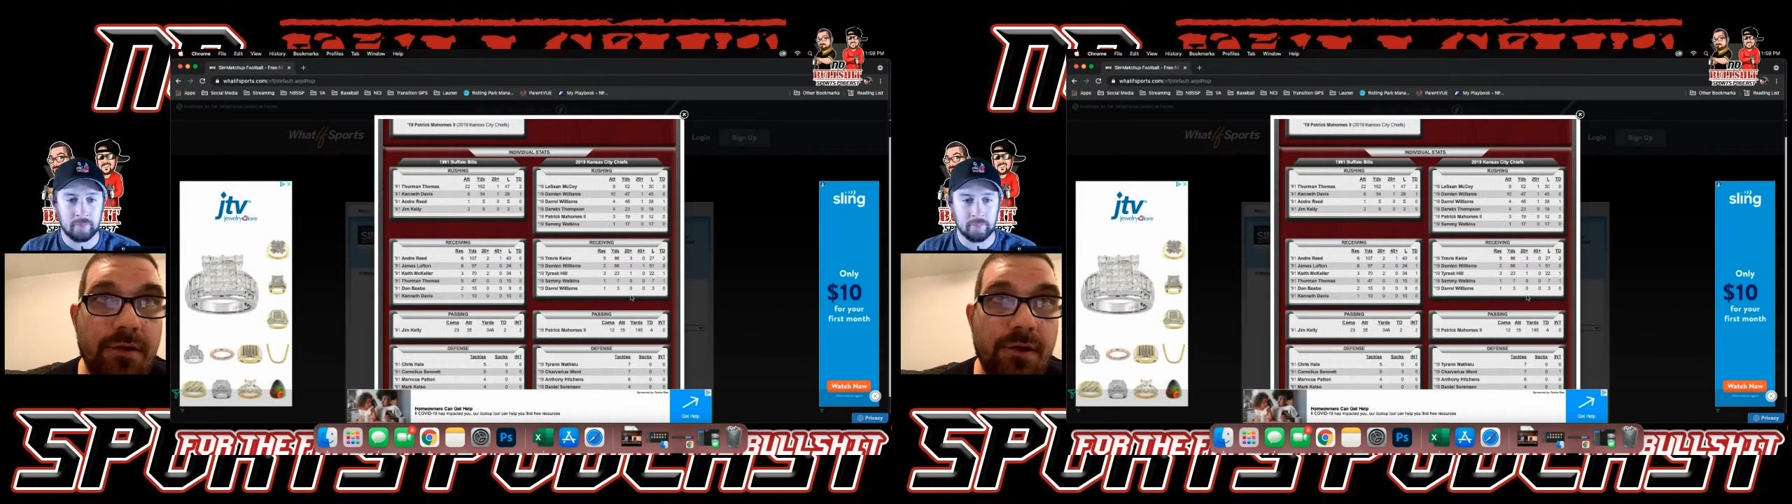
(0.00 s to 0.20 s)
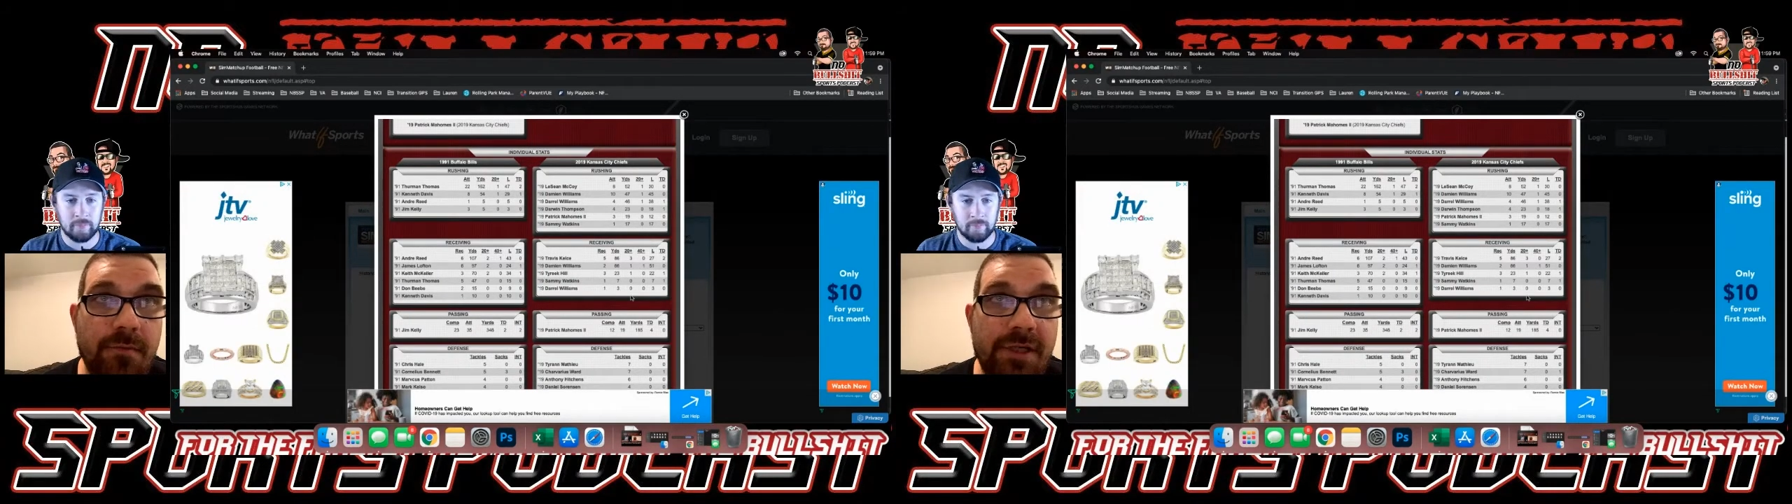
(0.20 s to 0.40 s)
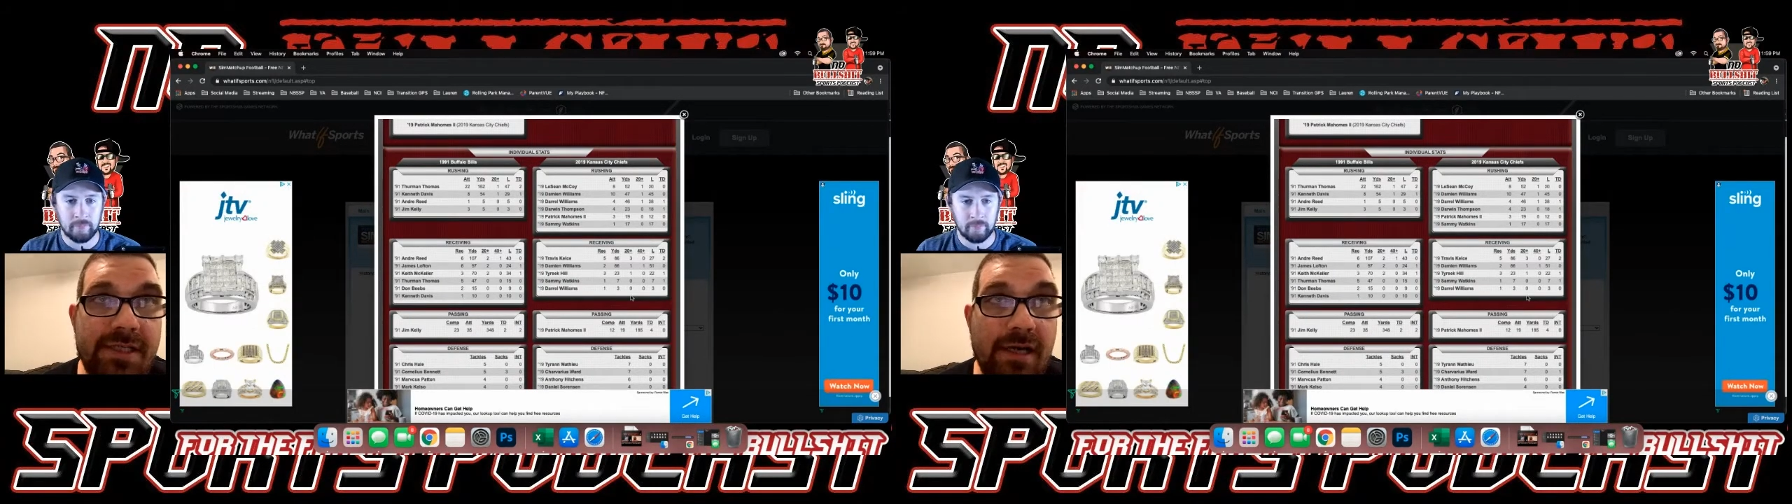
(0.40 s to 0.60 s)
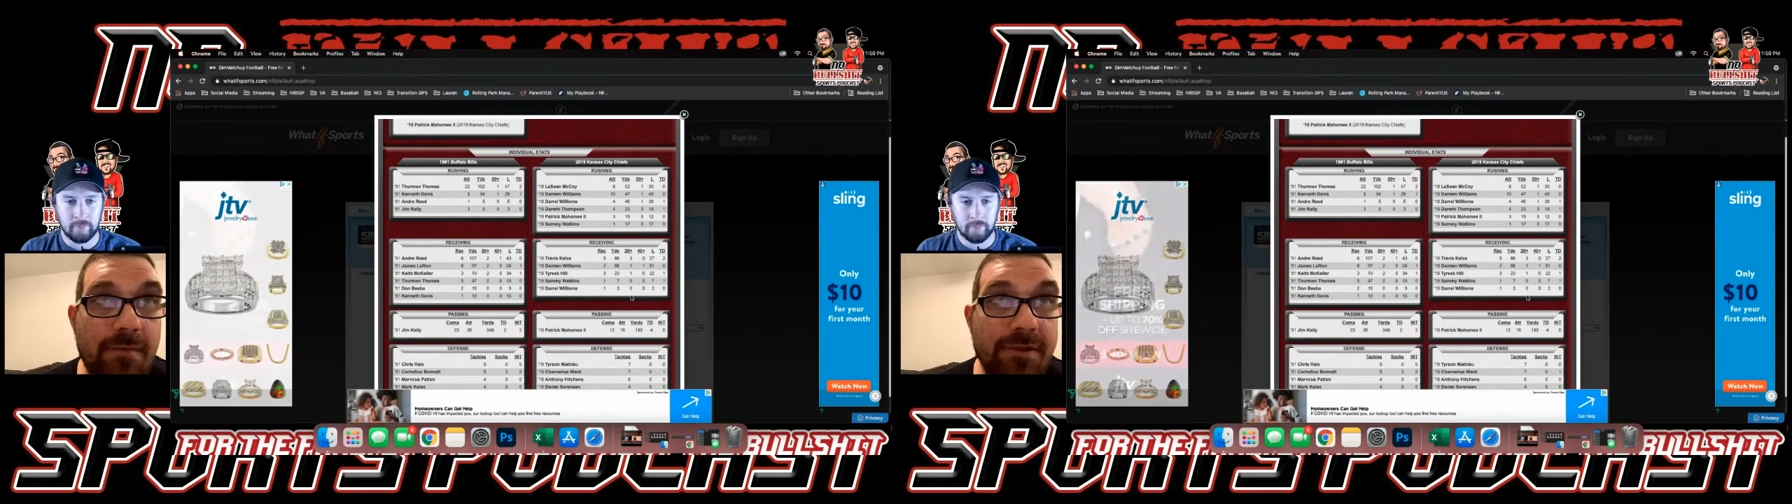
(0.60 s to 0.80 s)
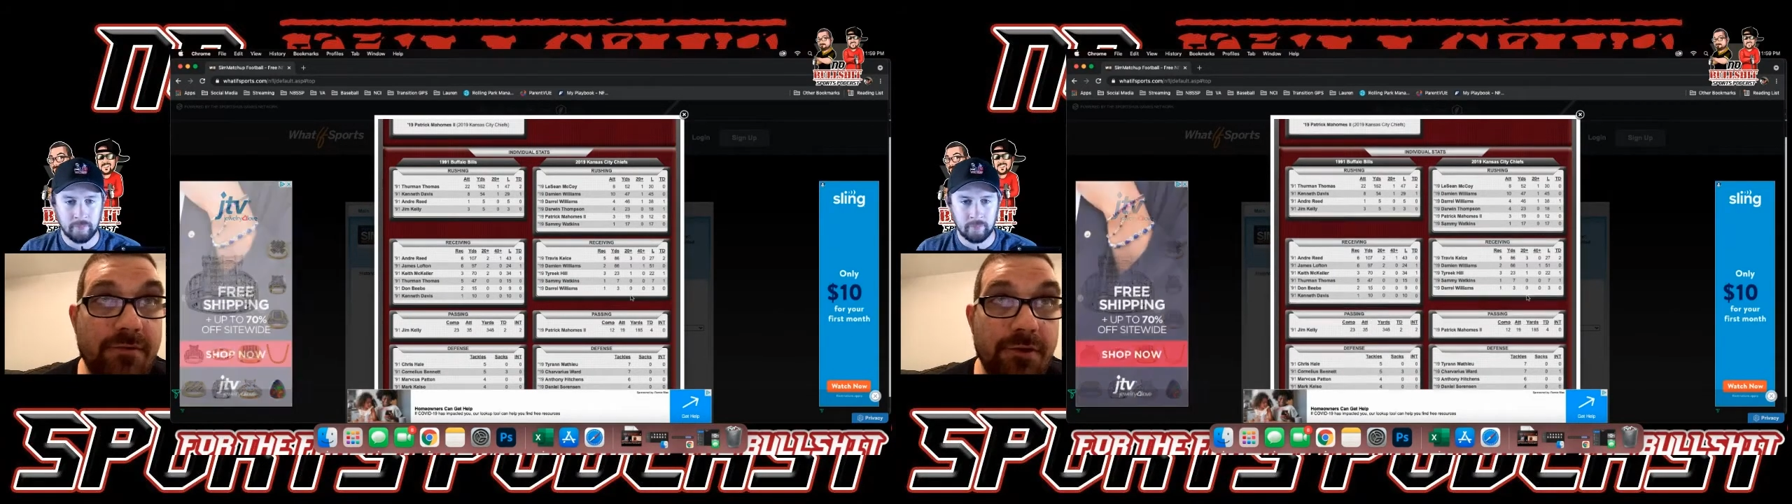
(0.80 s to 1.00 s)
Thurman
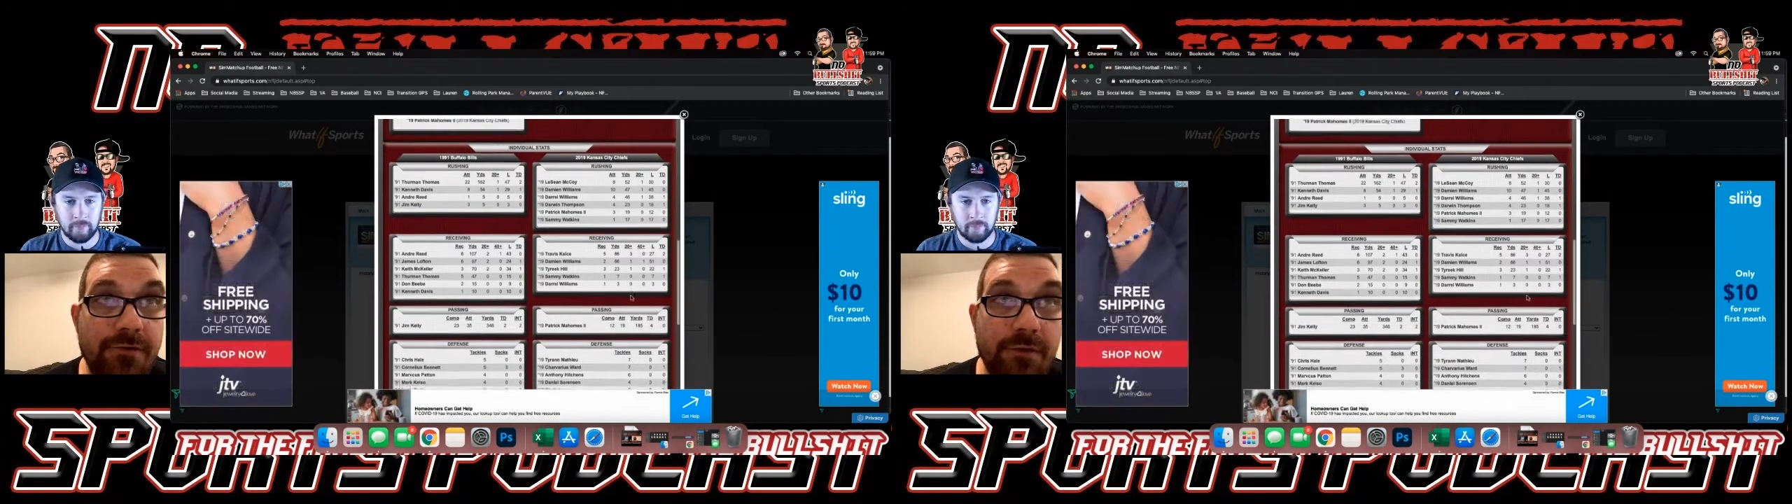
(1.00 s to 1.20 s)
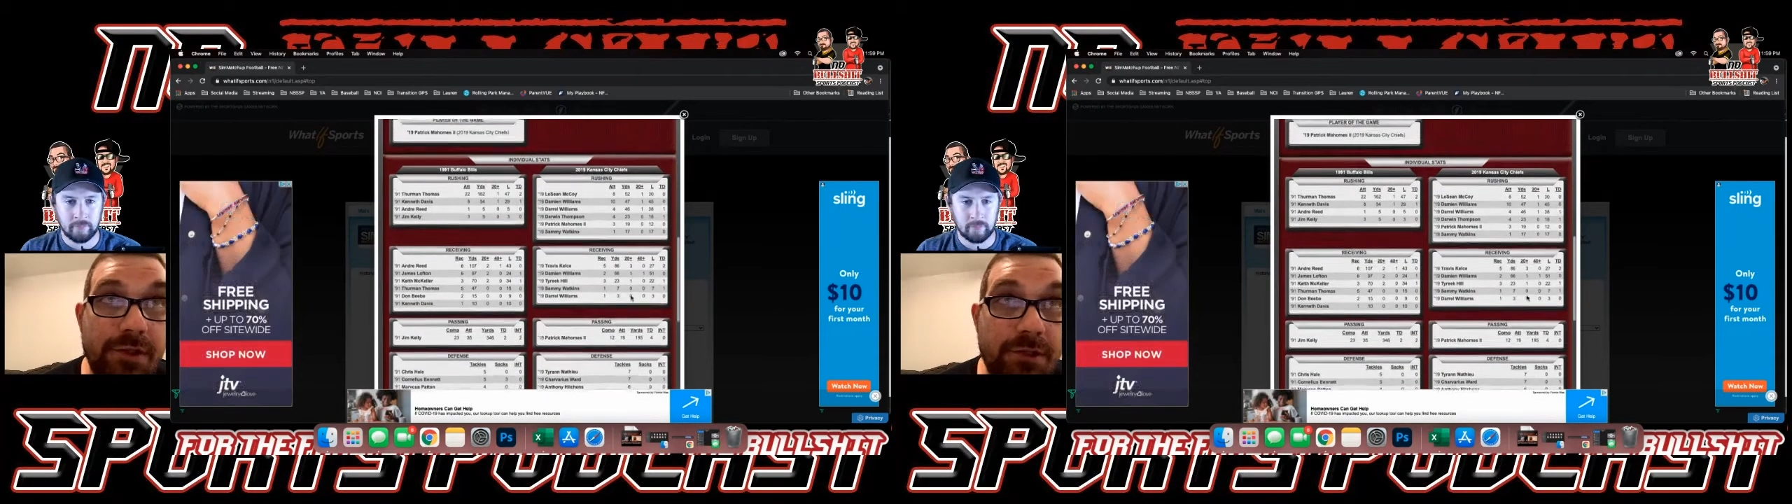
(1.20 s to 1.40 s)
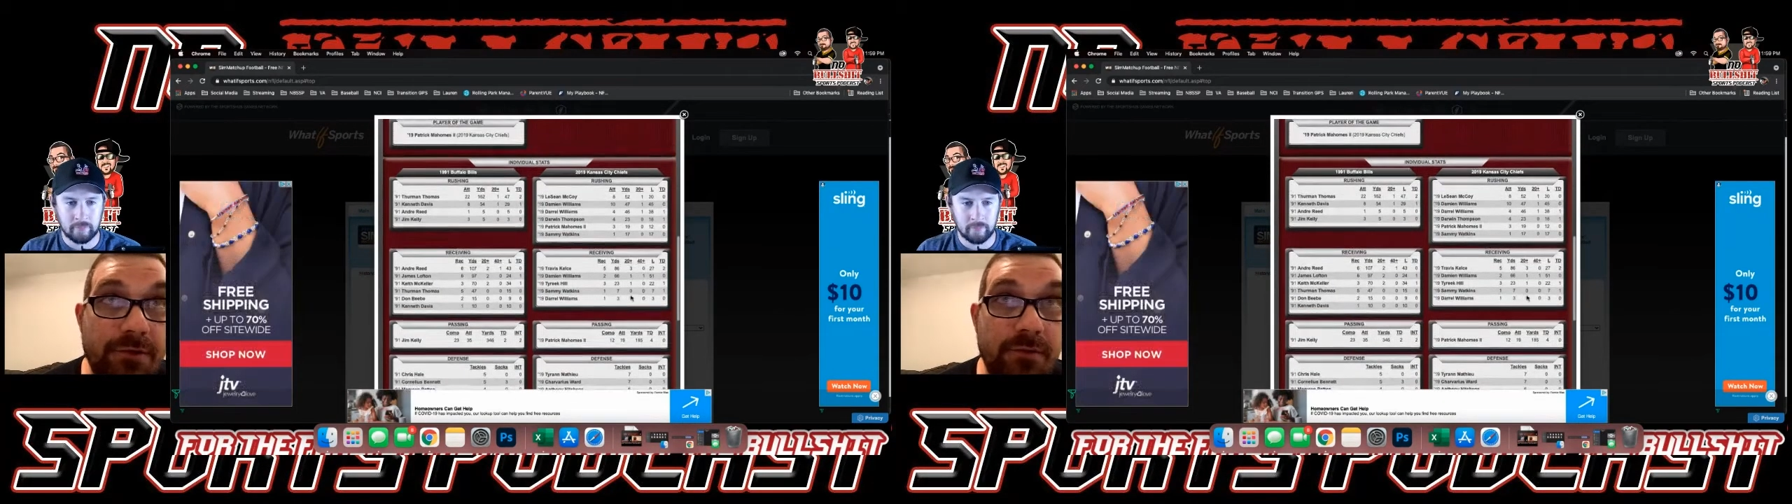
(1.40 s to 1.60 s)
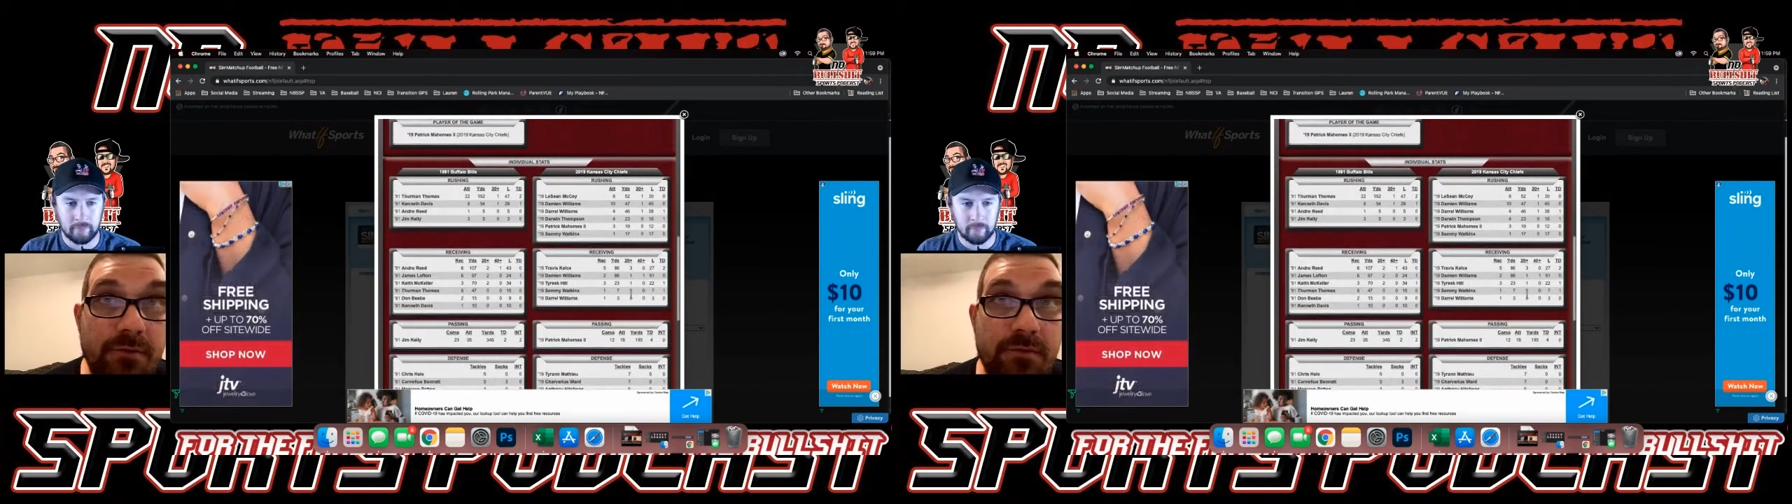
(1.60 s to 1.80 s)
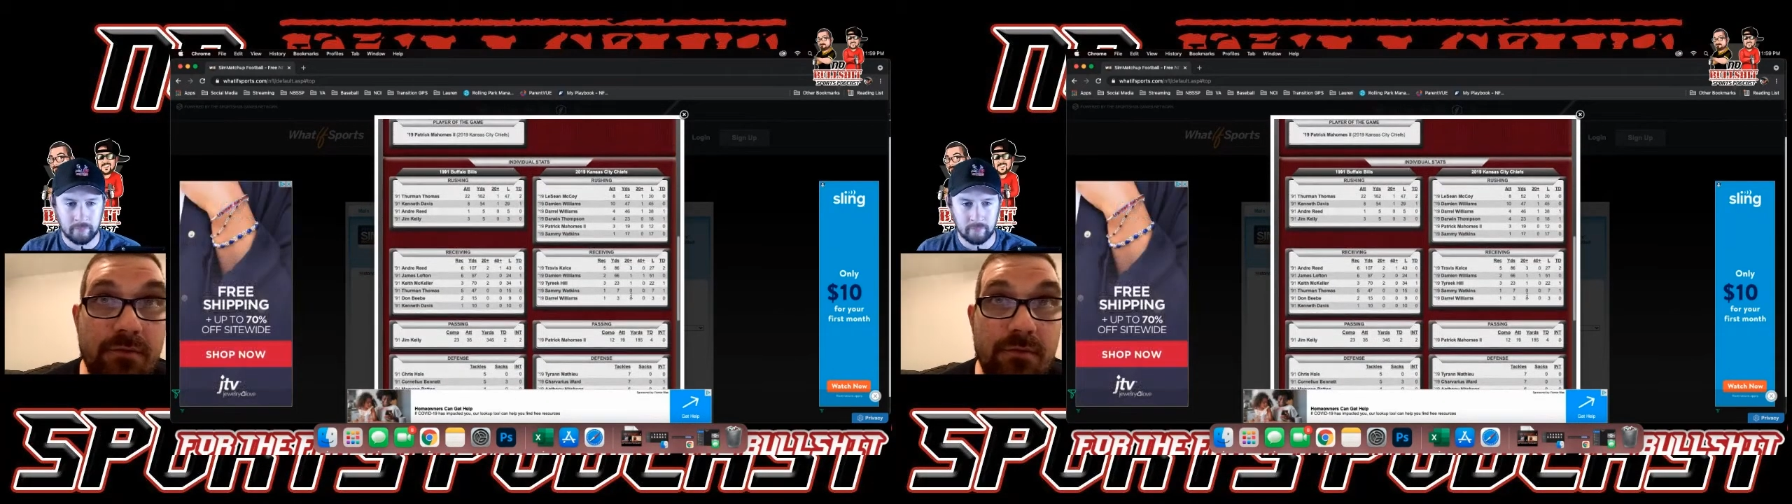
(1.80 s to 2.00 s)
Thomas rushed for 2.